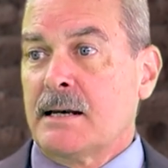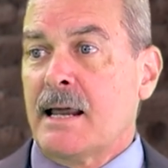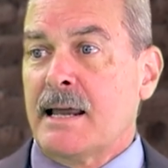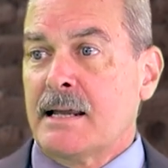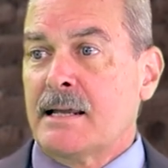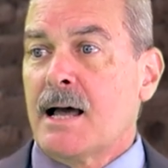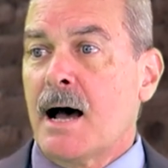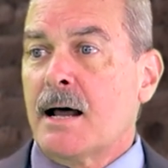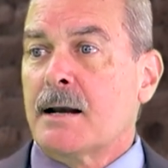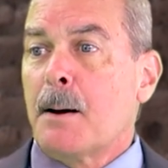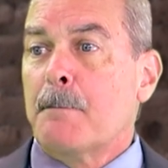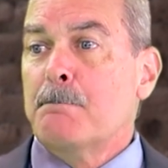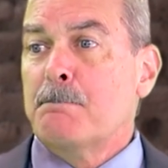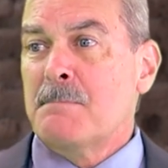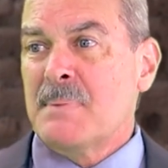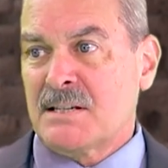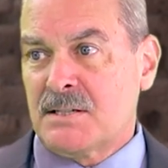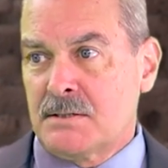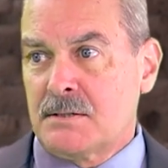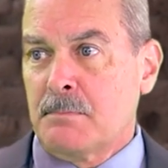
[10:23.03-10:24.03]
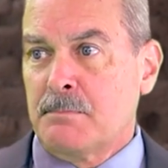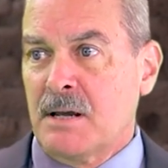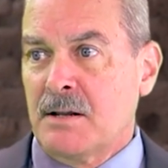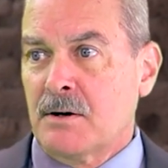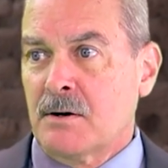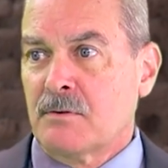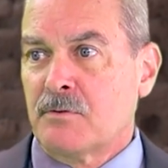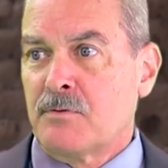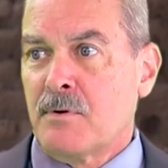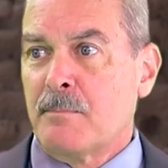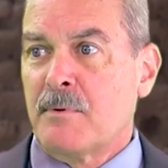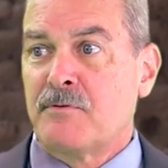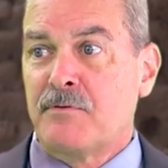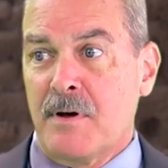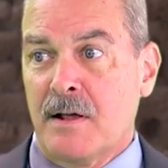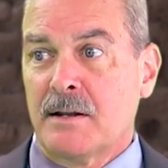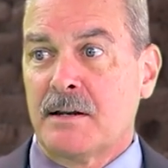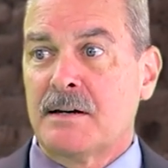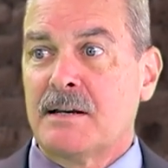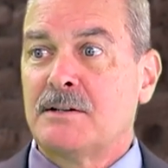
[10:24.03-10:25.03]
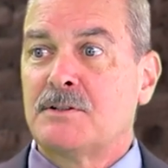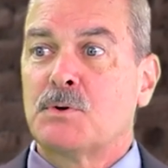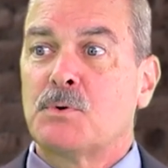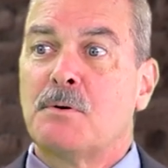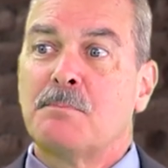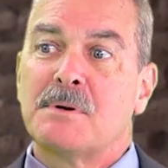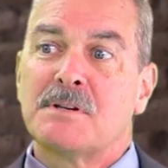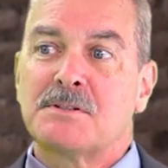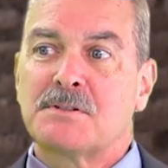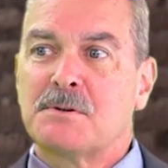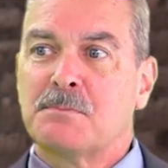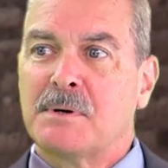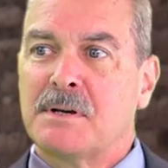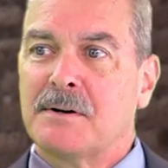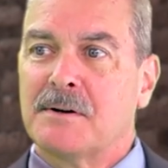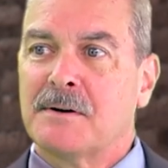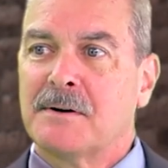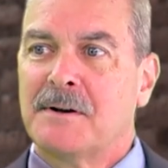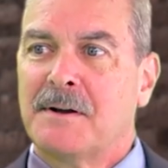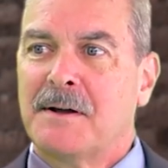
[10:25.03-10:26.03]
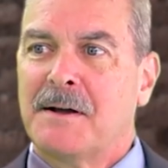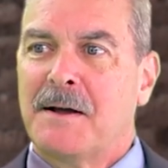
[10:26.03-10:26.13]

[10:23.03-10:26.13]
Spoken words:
a gun a misdemeanor, from a felony to a misdemeanor.